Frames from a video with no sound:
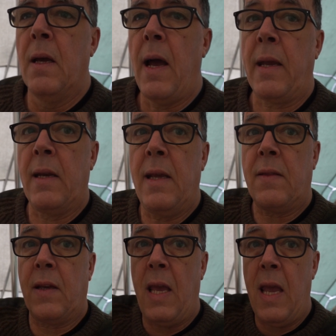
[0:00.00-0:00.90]
I can
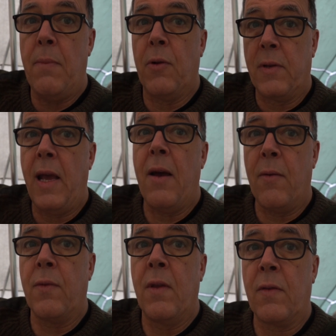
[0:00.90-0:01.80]
get the cable
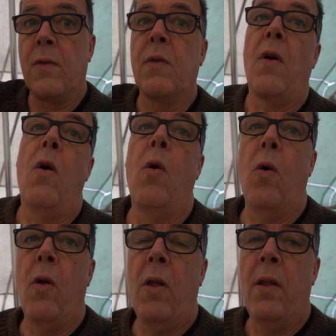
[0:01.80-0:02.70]
down through the
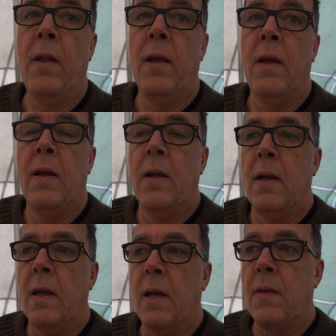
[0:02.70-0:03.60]
hole
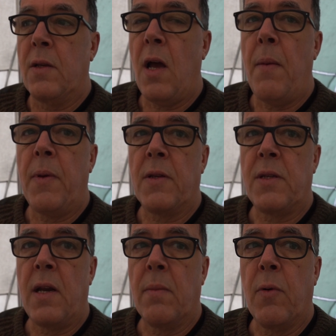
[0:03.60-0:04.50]
in the top of the
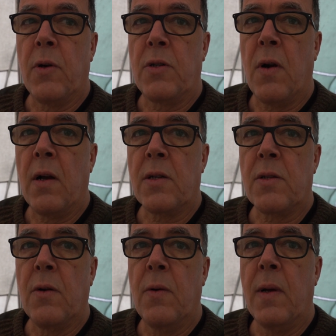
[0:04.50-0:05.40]
centerboard trunk.
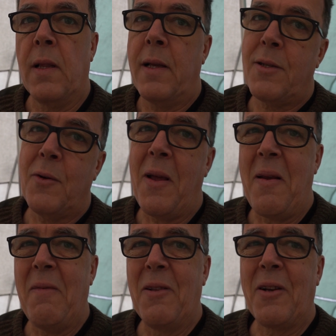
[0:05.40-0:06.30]
So let's go down and
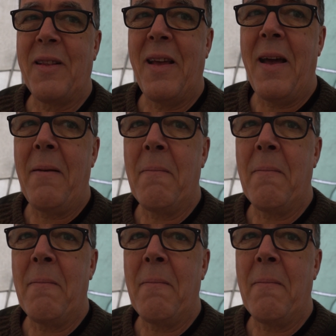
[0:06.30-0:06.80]
have a look at that.